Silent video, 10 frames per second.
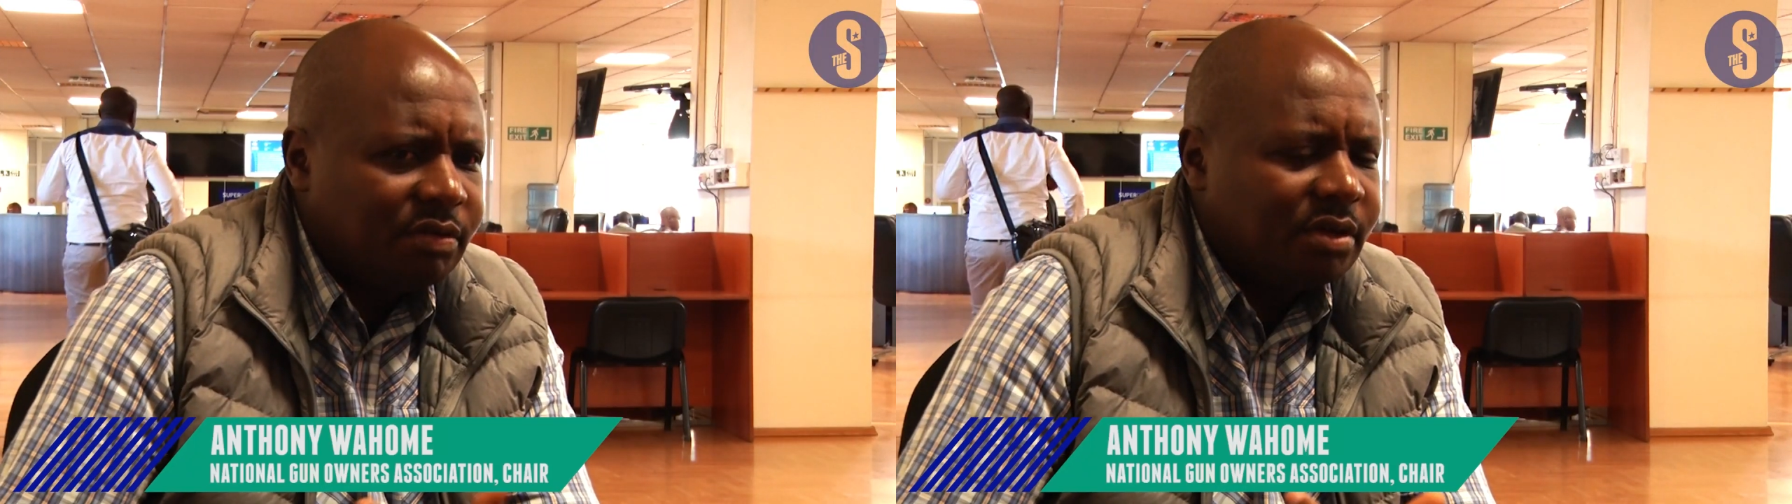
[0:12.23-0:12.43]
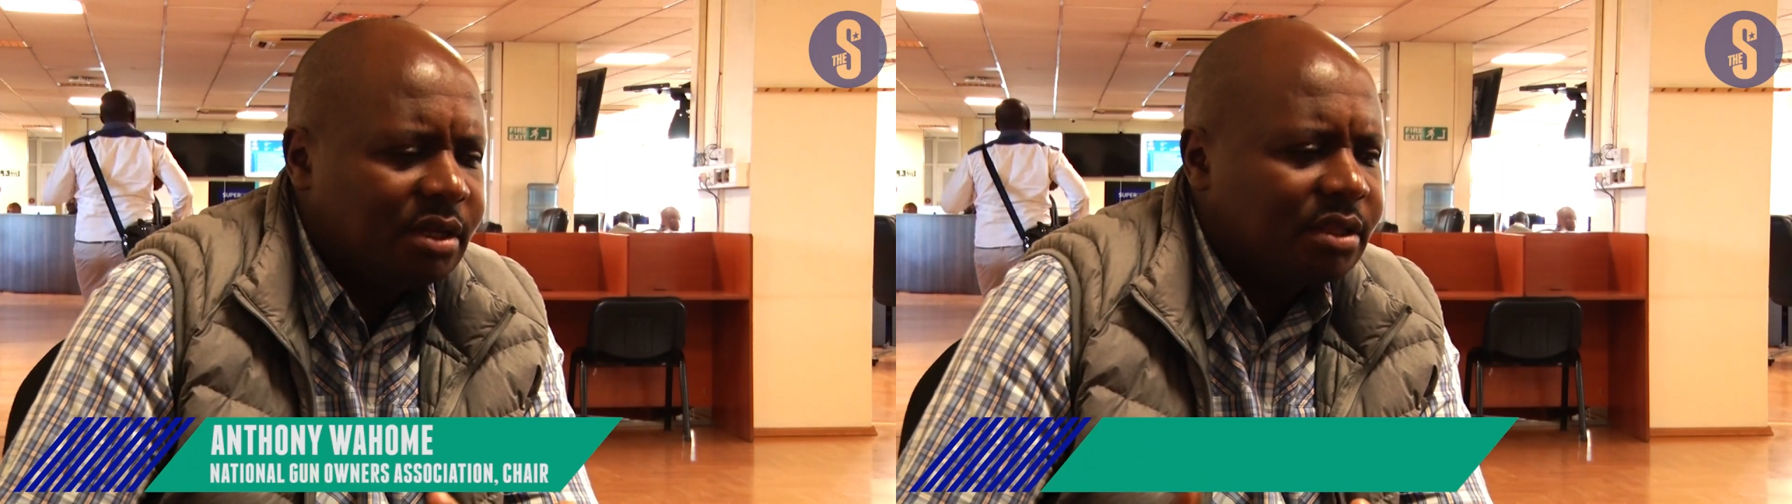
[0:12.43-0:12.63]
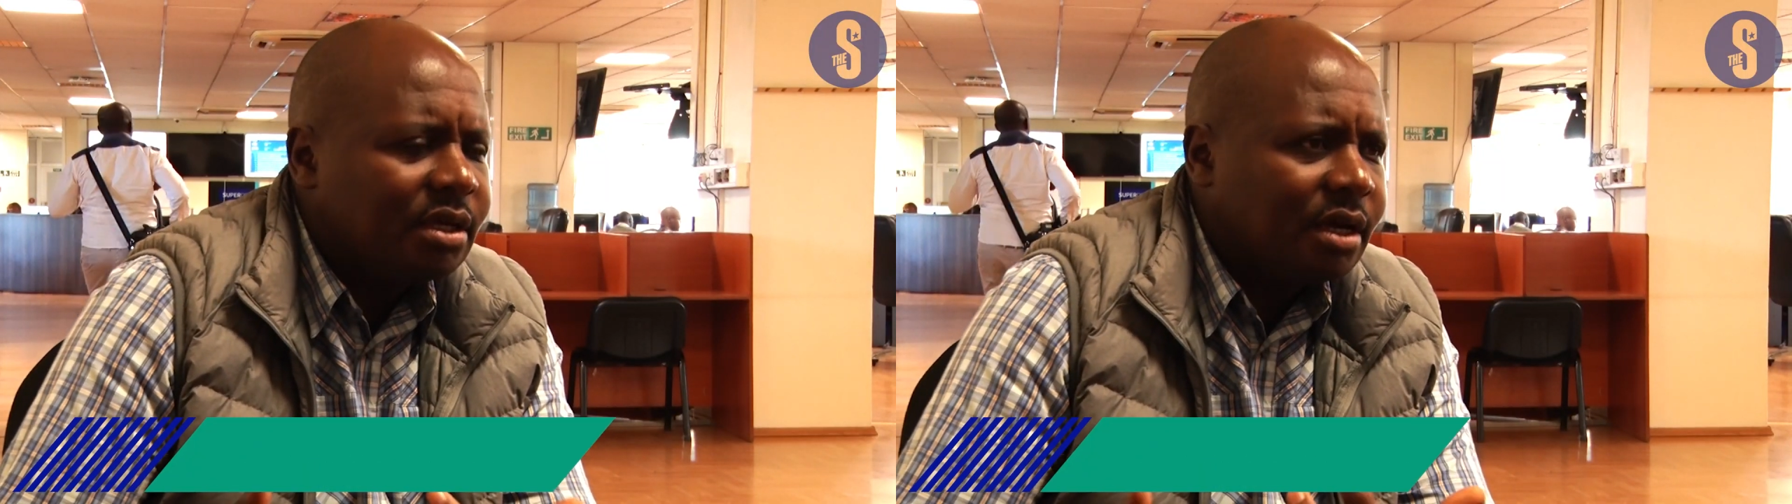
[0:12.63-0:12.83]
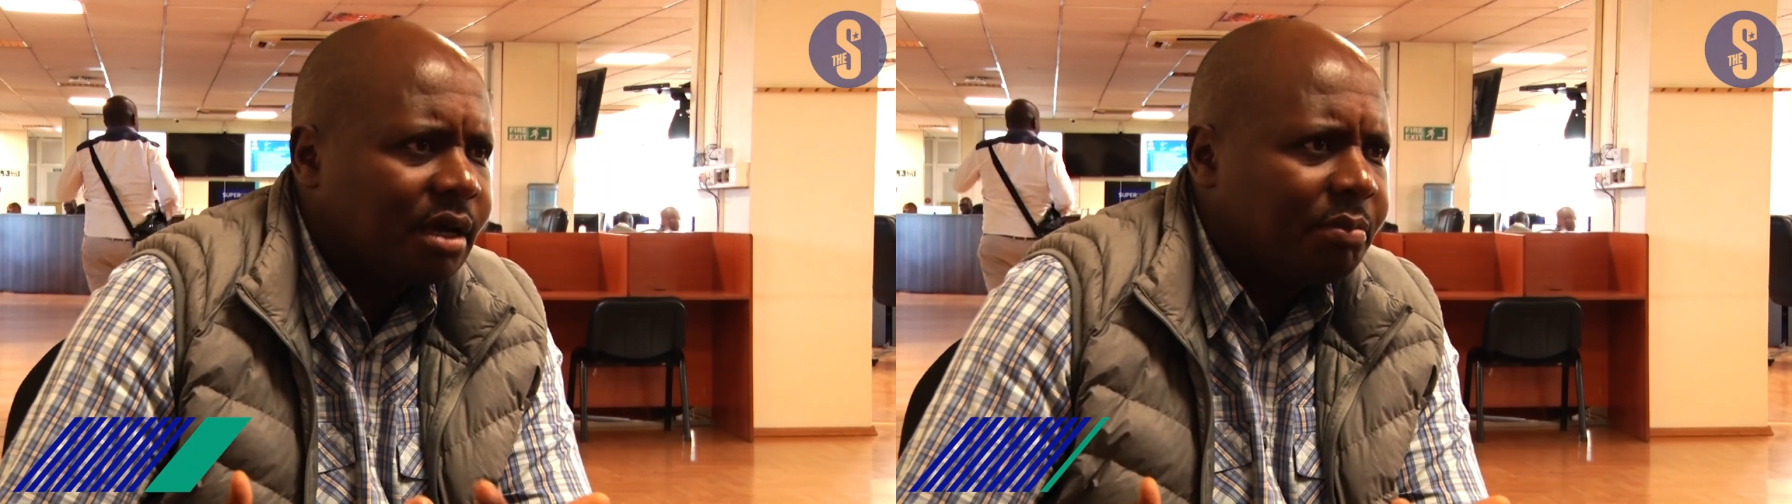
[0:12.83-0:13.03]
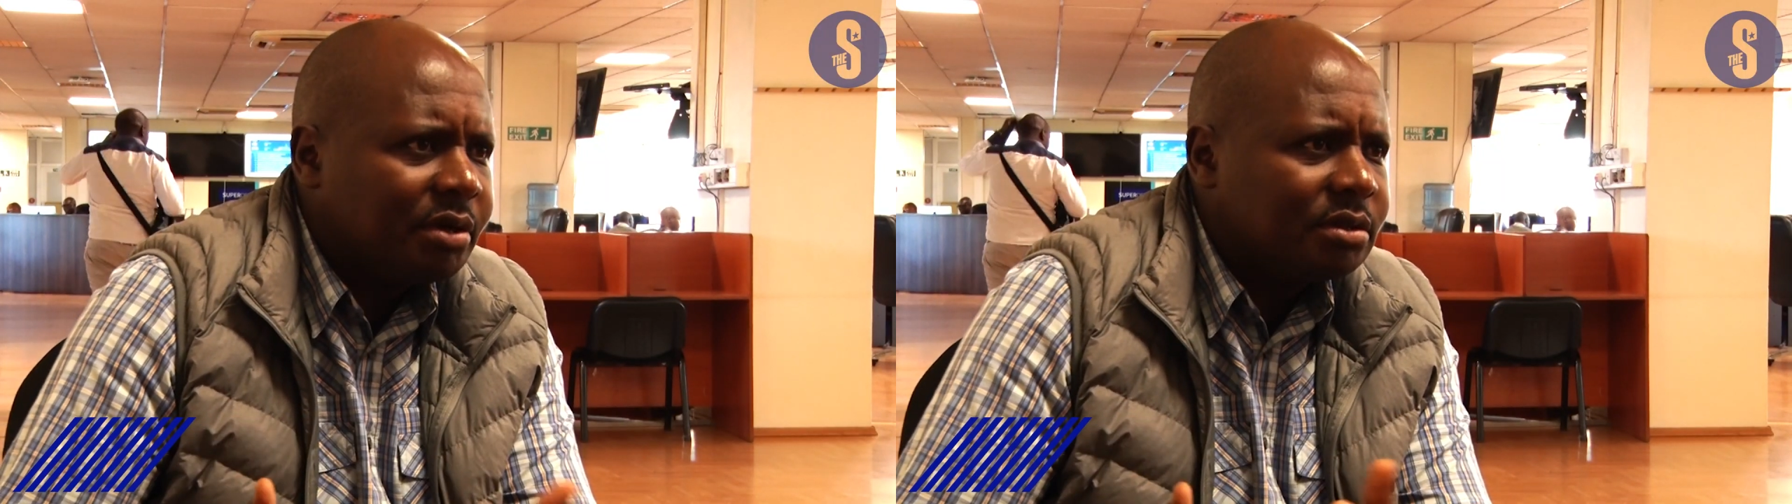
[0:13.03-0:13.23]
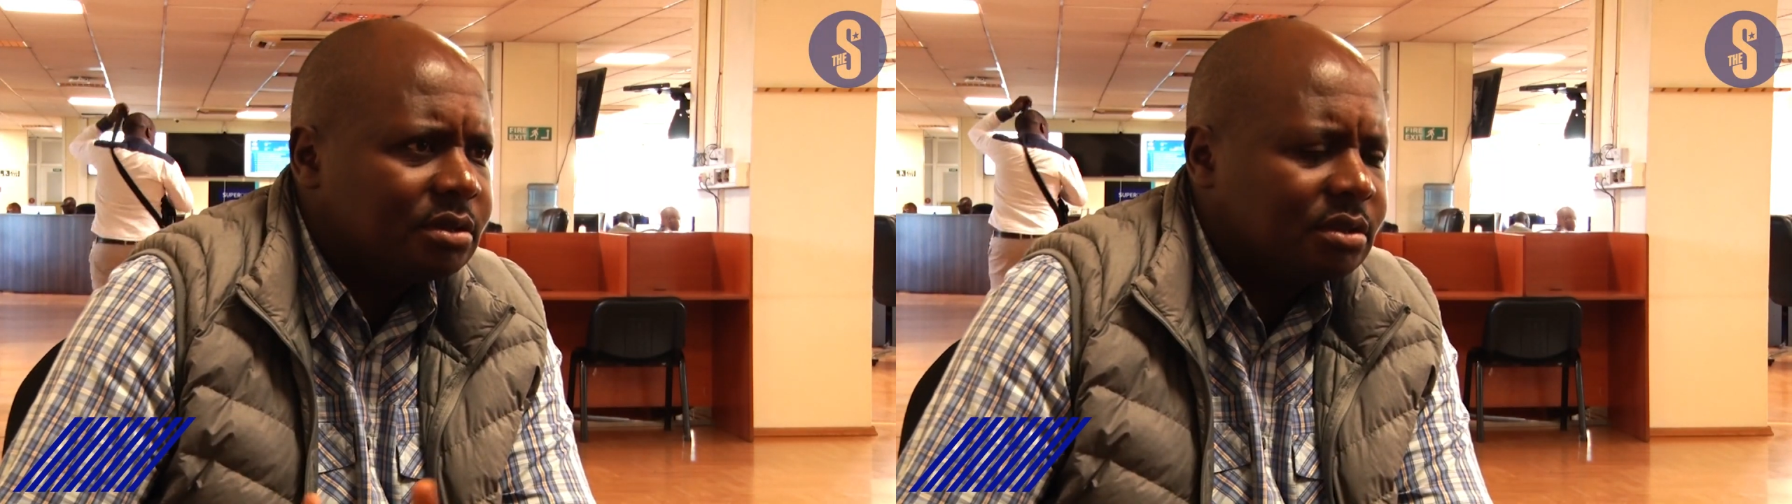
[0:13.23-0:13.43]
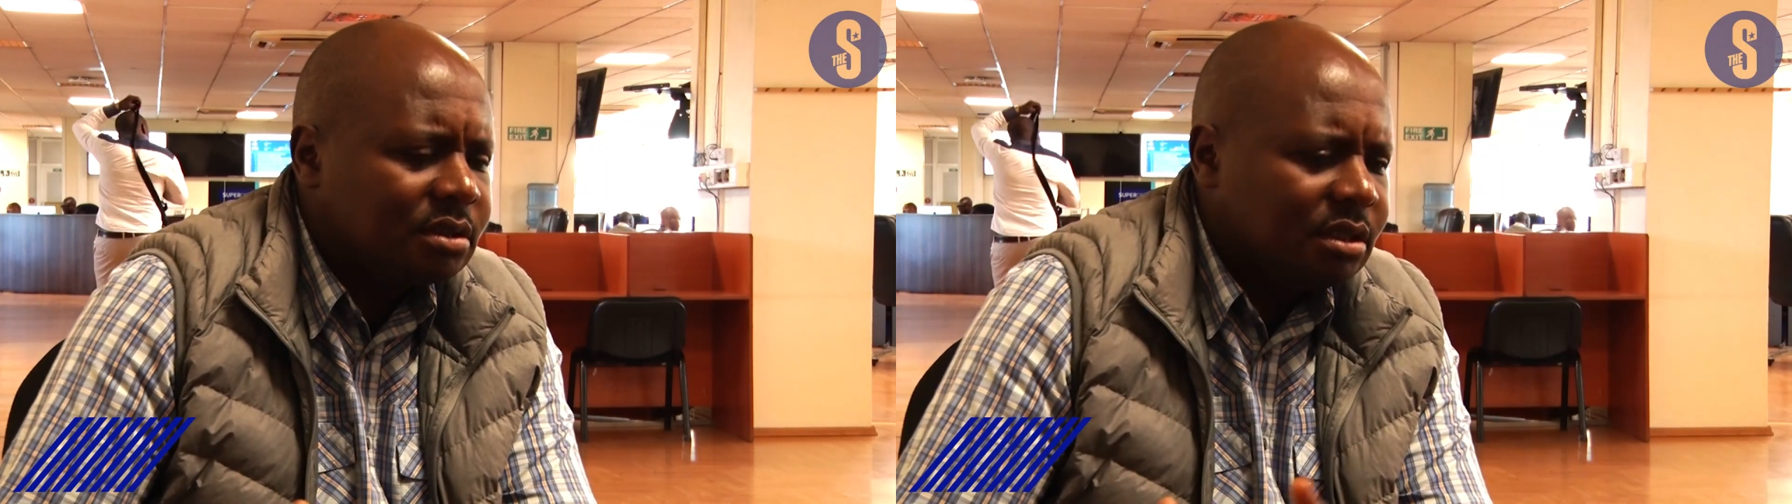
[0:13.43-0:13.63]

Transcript: anything happens,